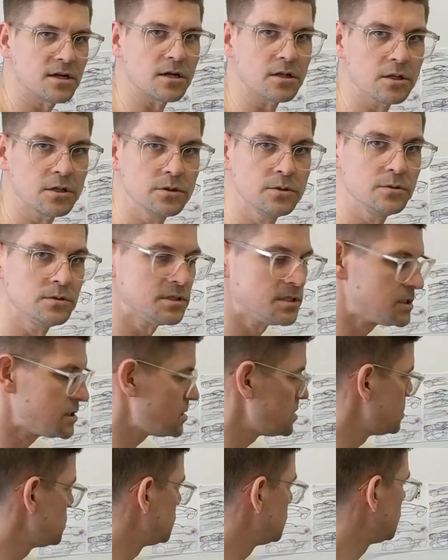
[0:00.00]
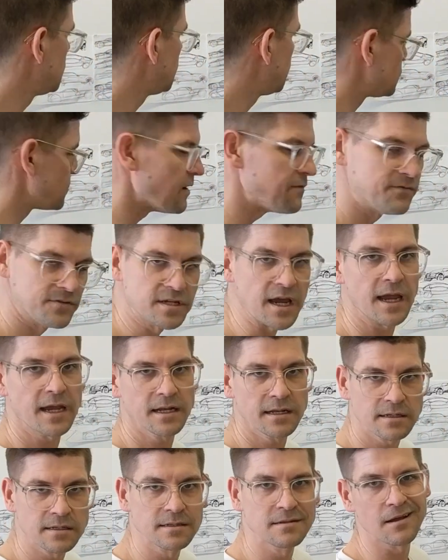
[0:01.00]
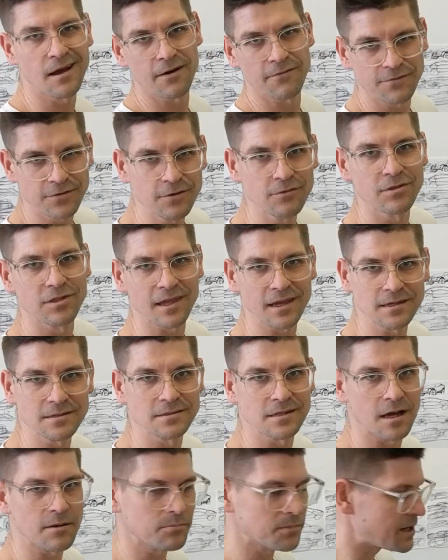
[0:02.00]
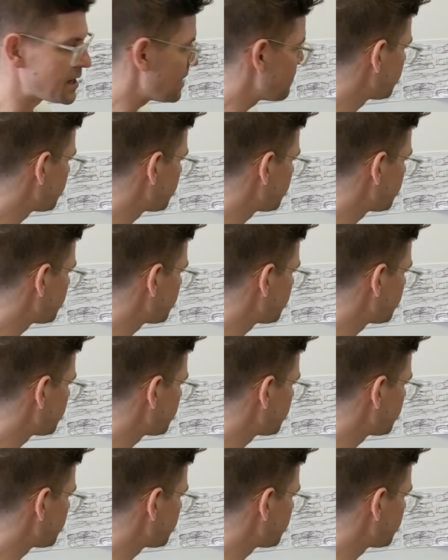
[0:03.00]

that are loose. So I've tightened a few things up, but I